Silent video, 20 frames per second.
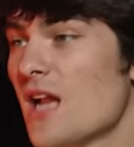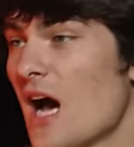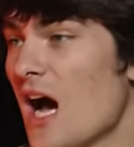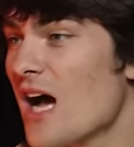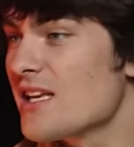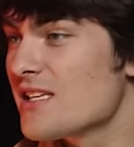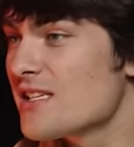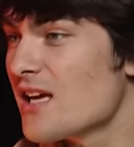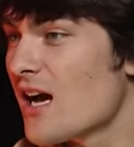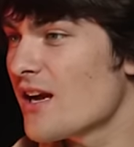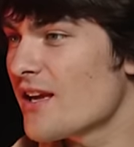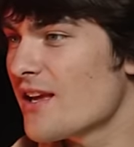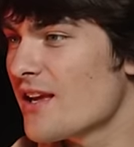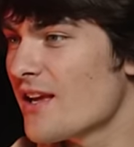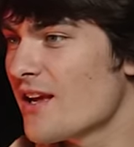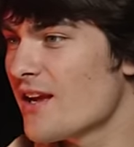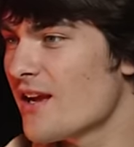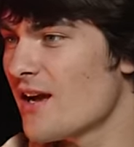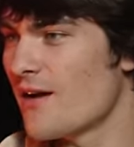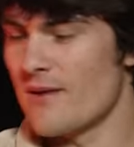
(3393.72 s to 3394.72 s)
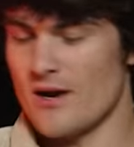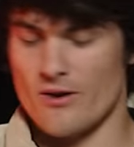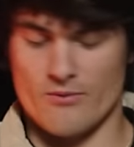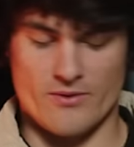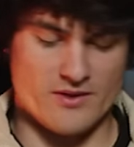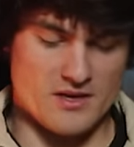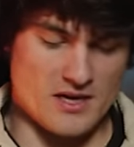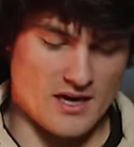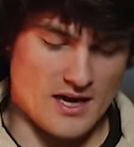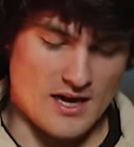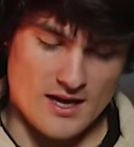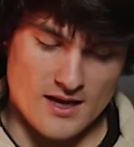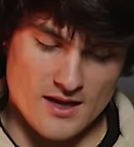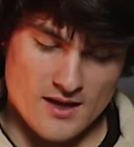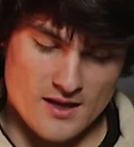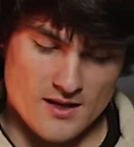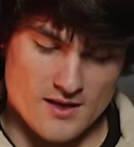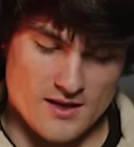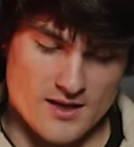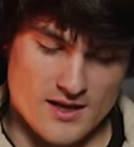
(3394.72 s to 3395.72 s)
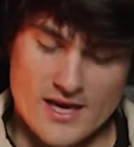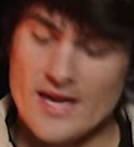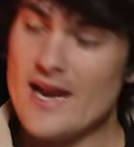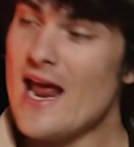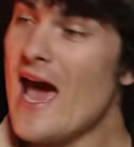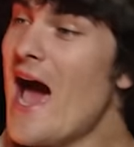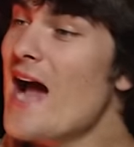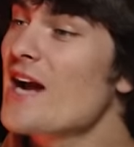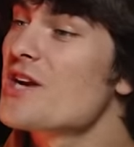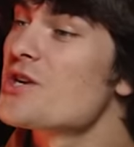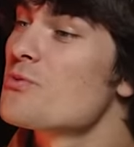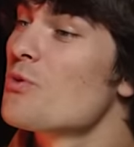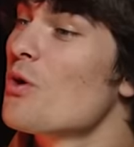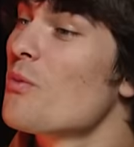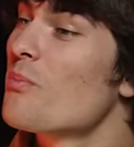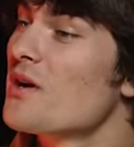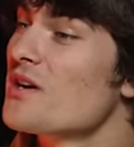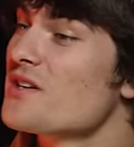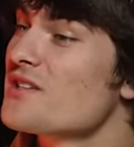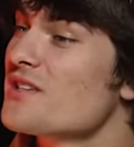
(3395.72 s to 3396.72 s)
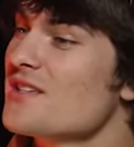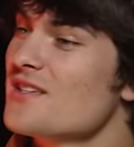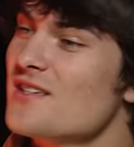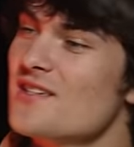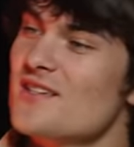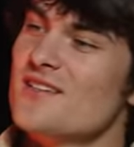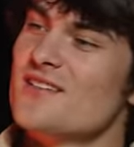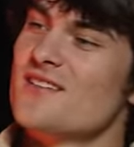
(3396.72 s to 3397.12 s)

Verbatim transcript: Not talking about with God. Dang, that was an actual person.